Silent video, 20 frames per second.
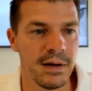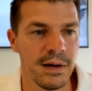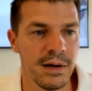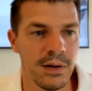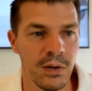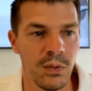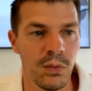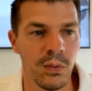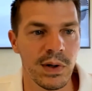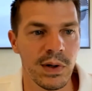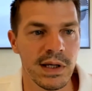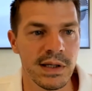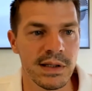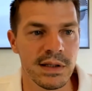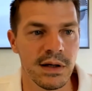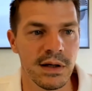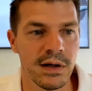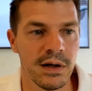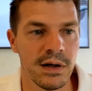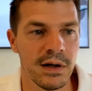with
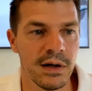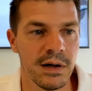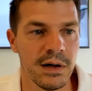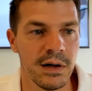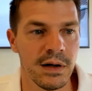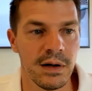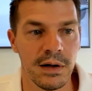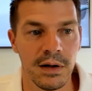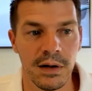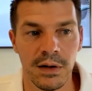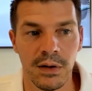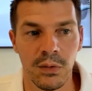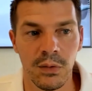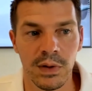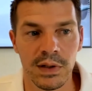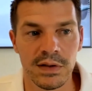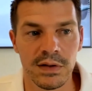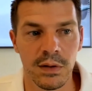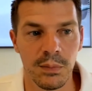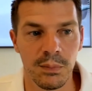
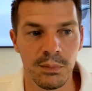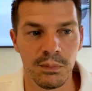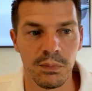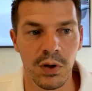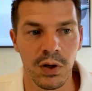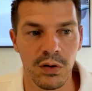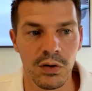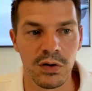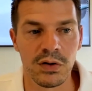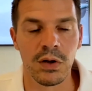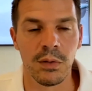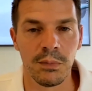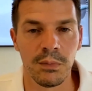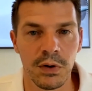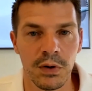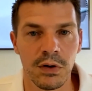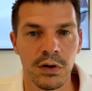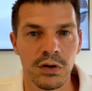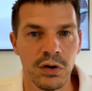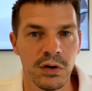the cost of
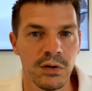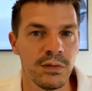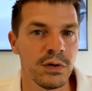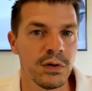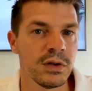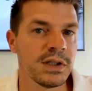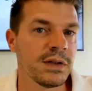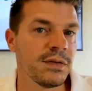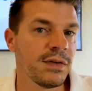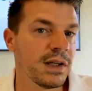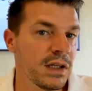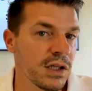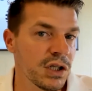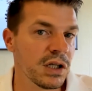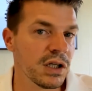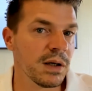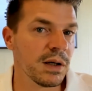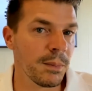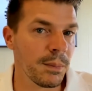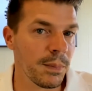production for this
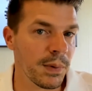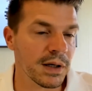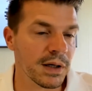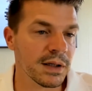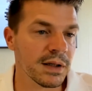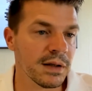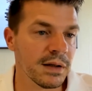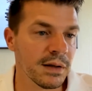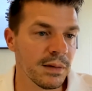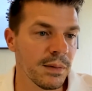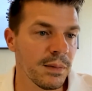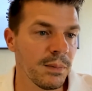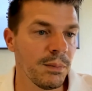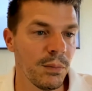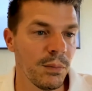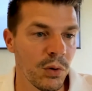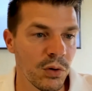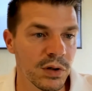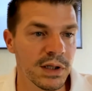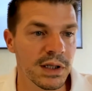finishing part
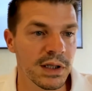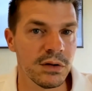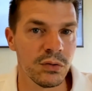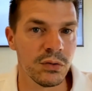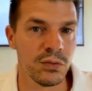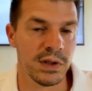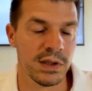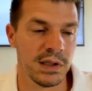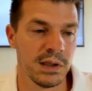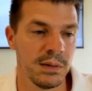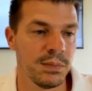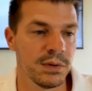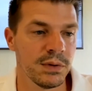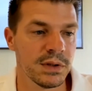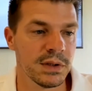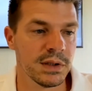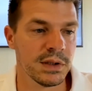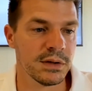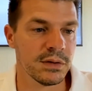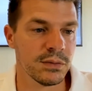more than
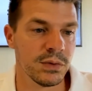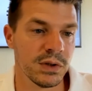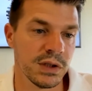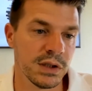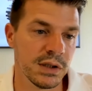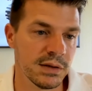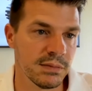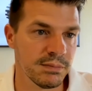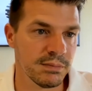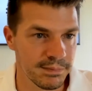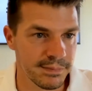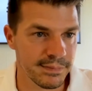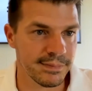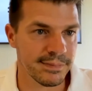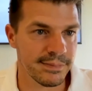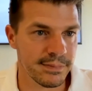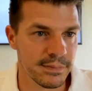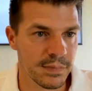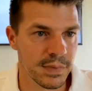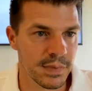20%, which is,
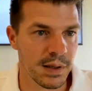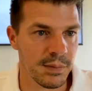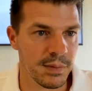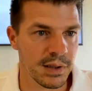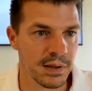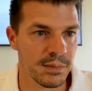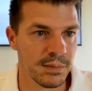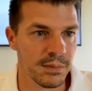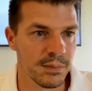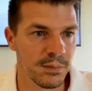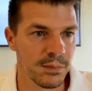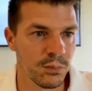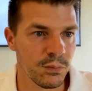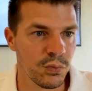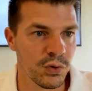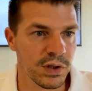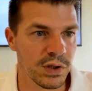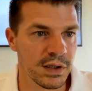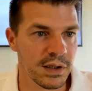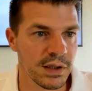I mean,
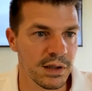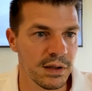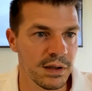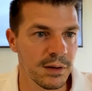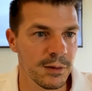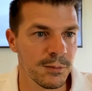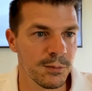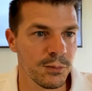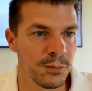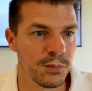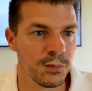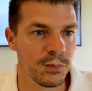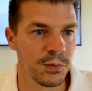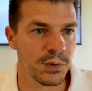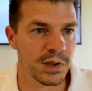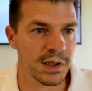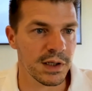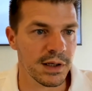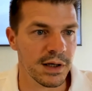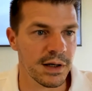pretty
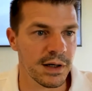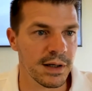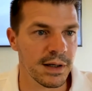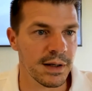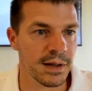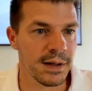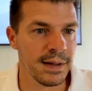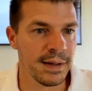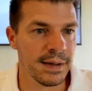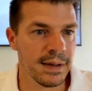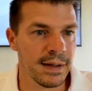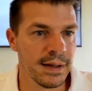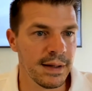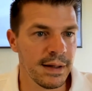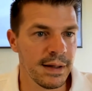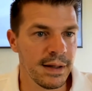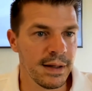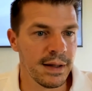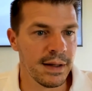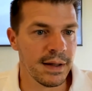high.
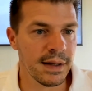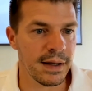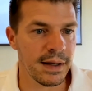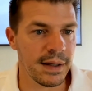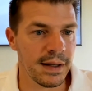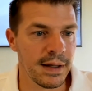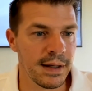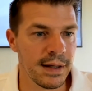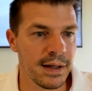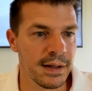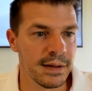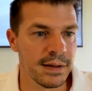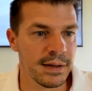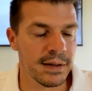And